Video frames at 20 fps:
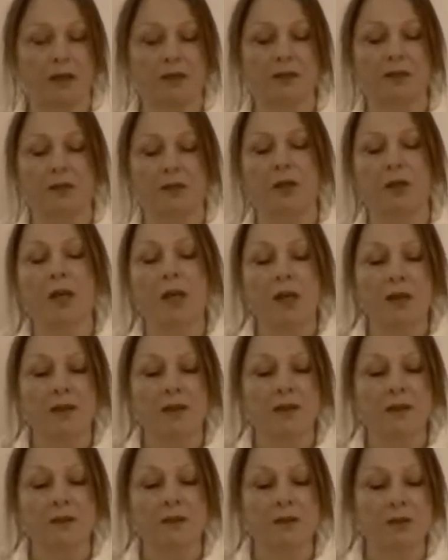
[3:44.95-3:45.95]
So
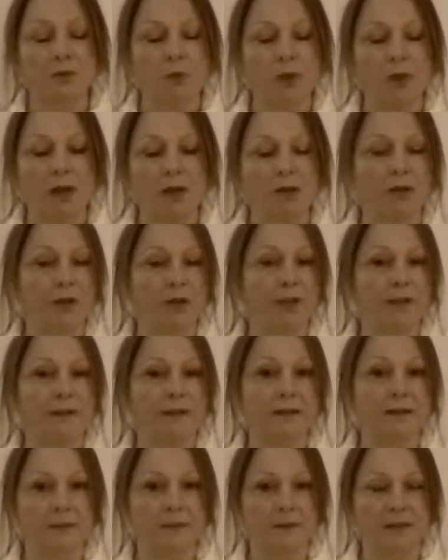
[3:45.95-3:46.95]
this is why you get
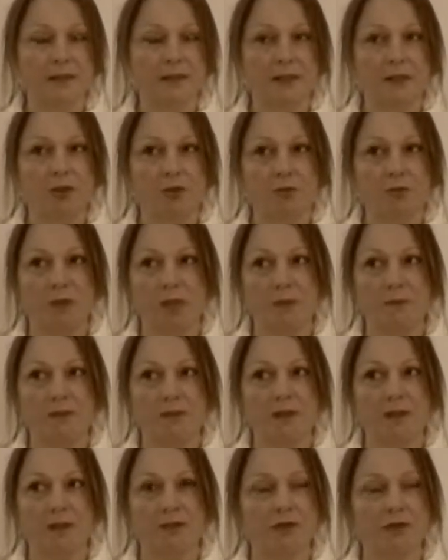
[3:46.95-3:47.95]
some stage mediums
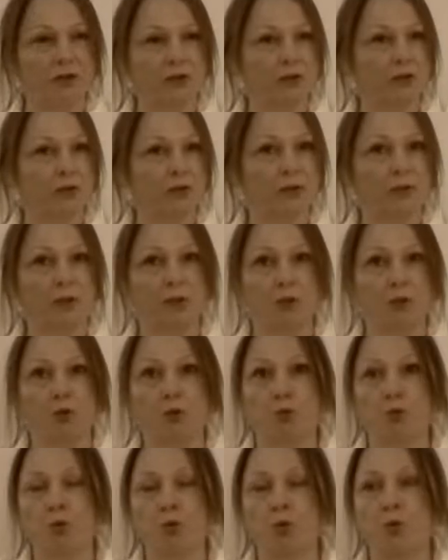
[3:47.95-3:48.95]
that are just doing
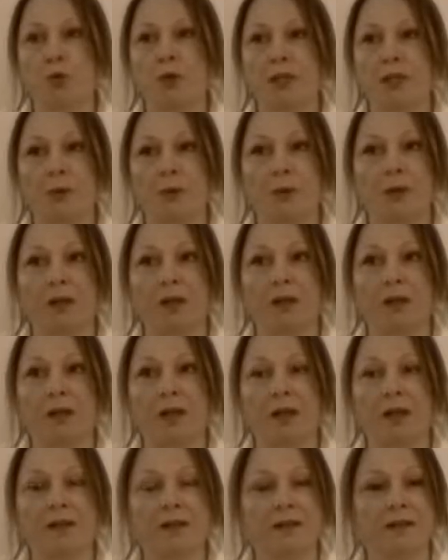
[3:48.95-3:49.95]
really well,
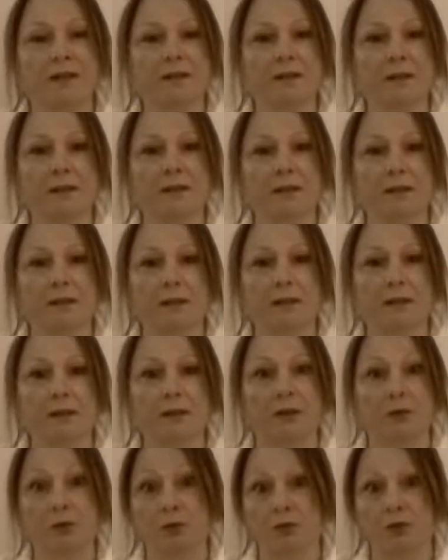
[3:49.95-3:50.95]
and then suddenly
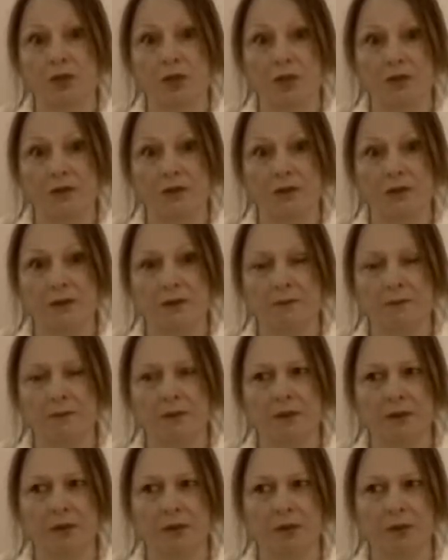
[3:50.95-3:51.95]
it all turns on them,
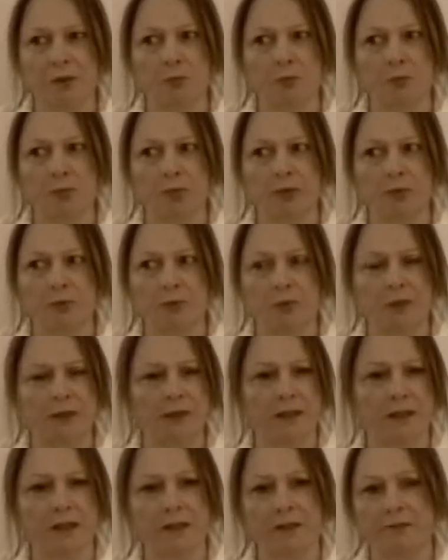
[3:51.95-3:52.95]
and you go, but why are they
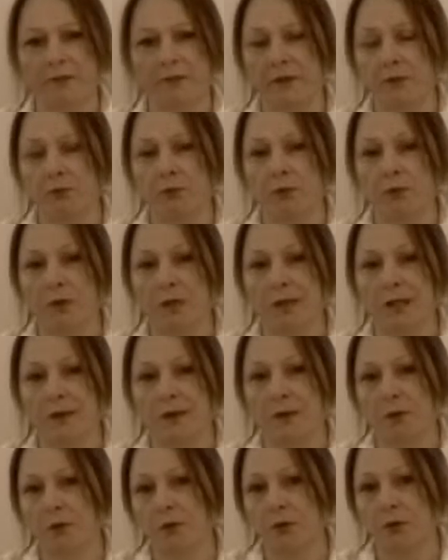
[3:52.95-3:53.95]
getting everything wrong now?
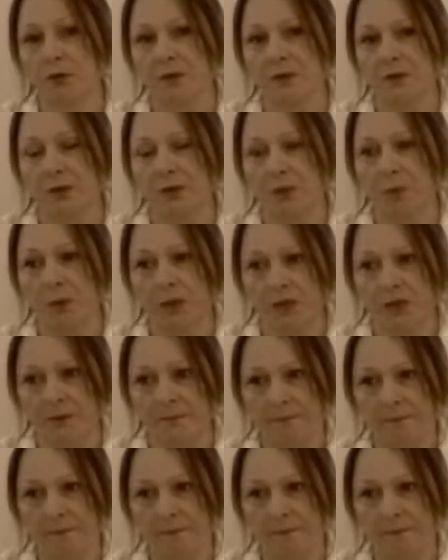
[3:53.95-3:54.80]
They're doing so well.